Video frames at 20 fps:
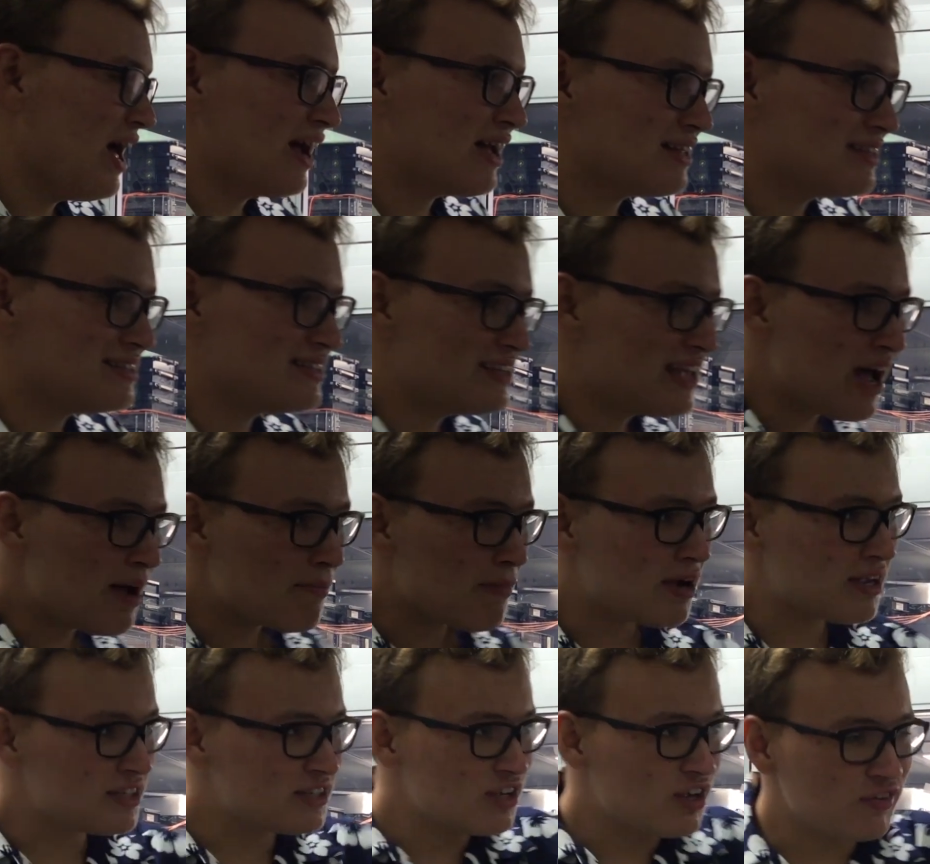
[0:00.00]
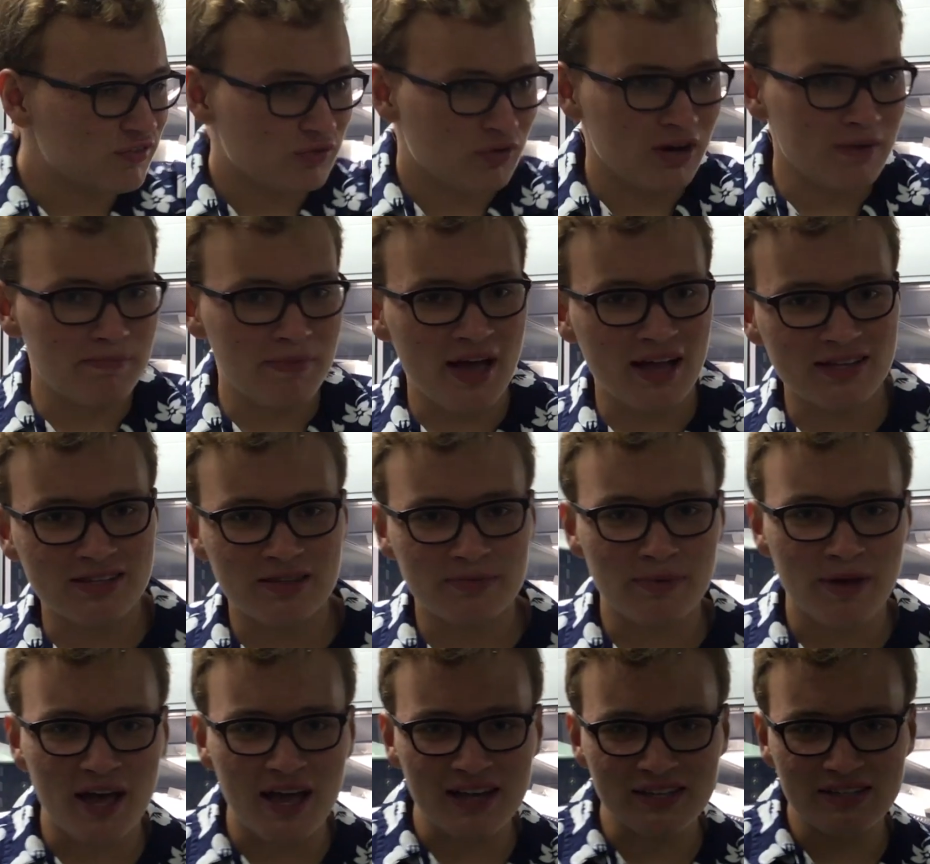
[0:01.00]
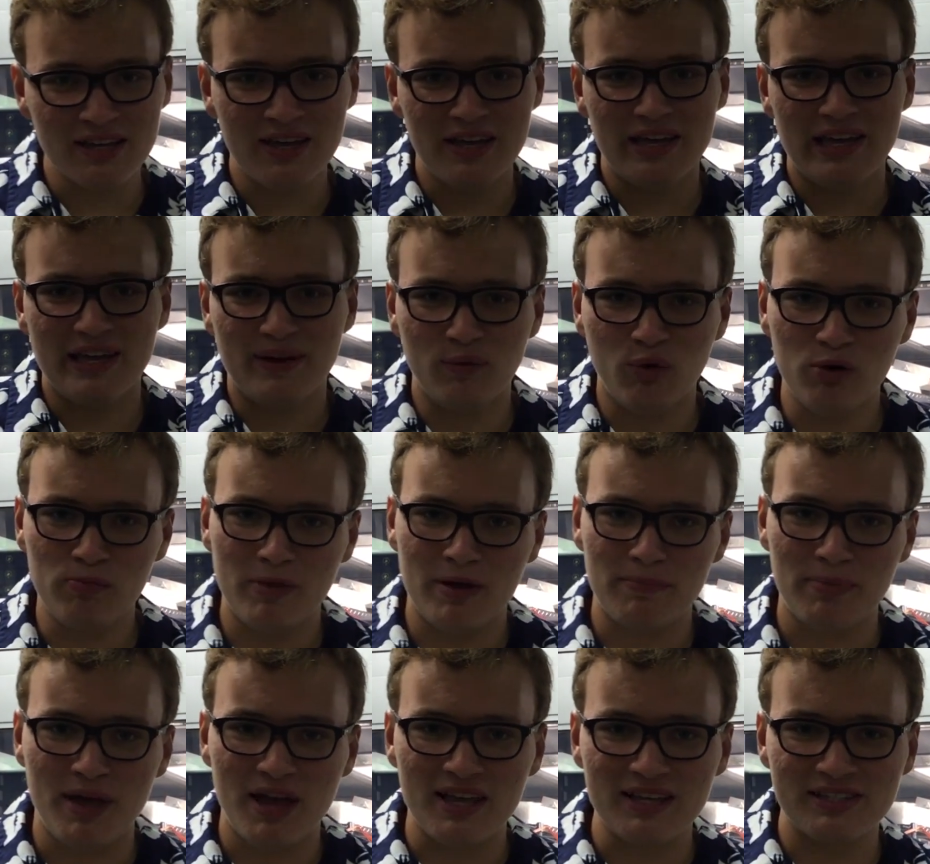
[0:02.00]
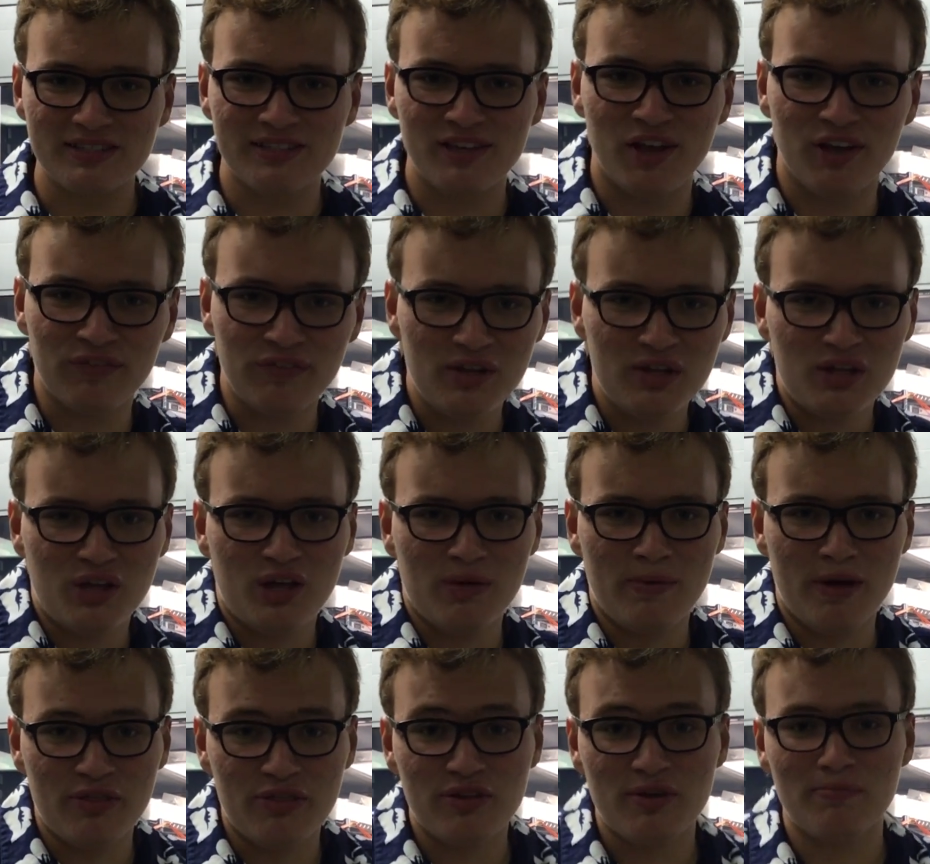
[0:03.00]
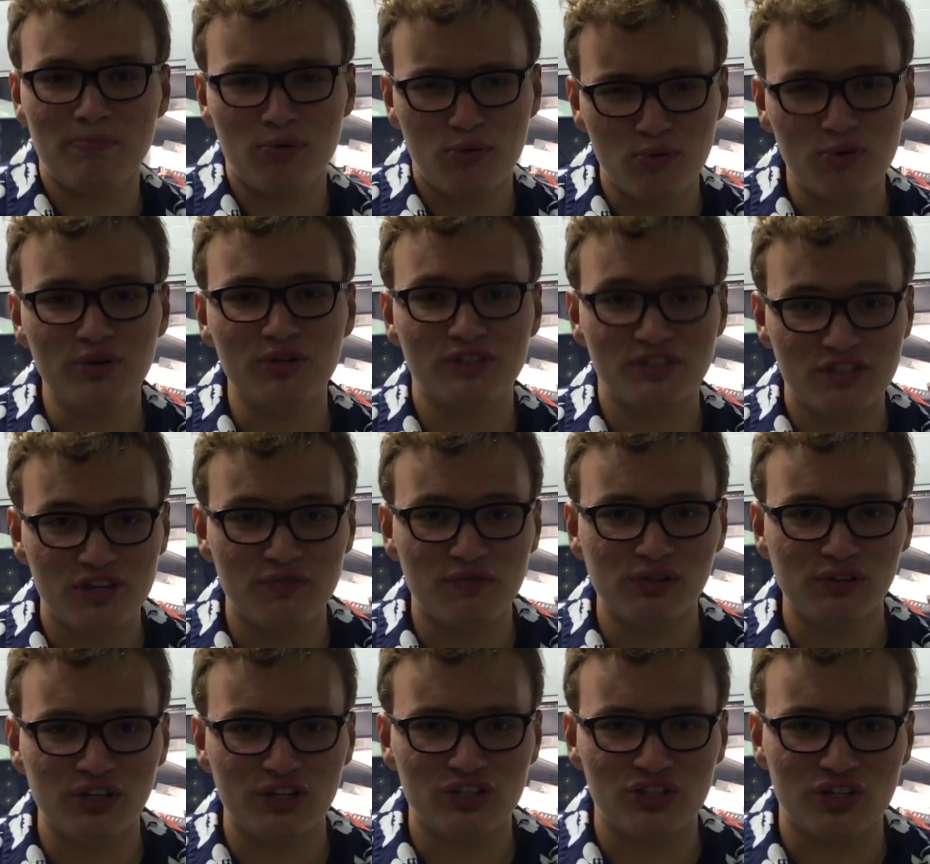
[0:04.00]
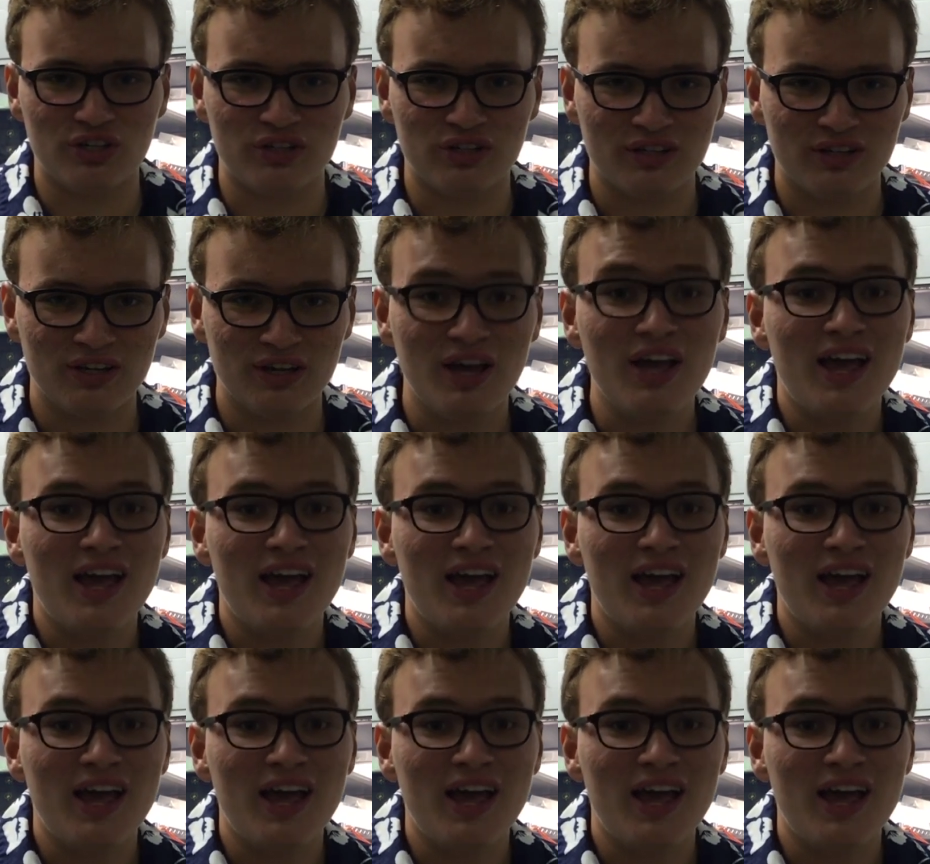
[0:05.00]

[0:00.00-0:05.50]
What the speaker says: I can zap myself right back to the past and warn my past self about the importance of religion.